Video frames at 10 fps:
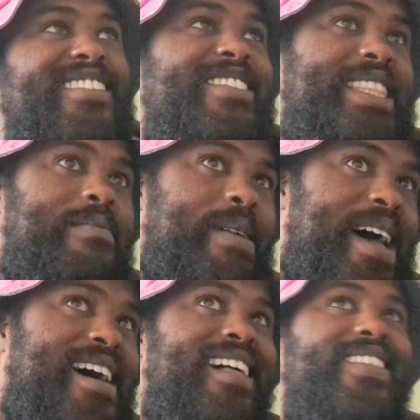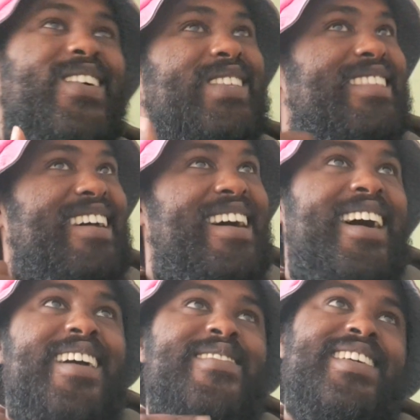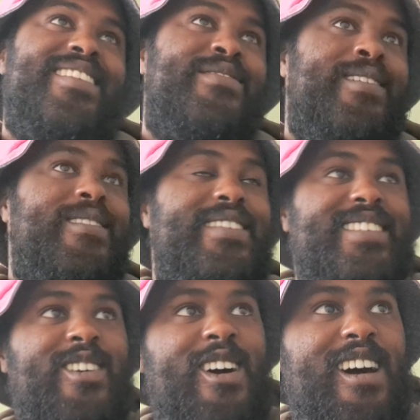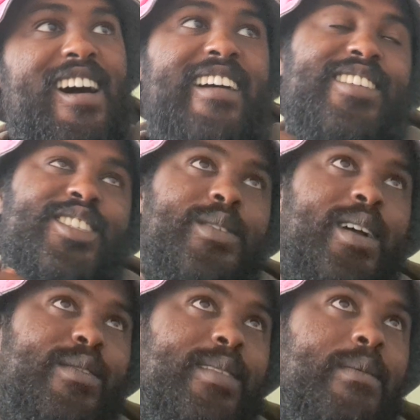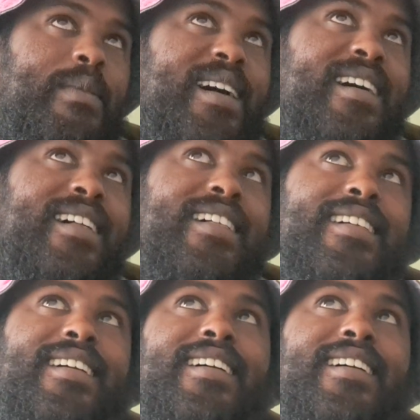with the belt all the time and in front of his car and showing off with the belt,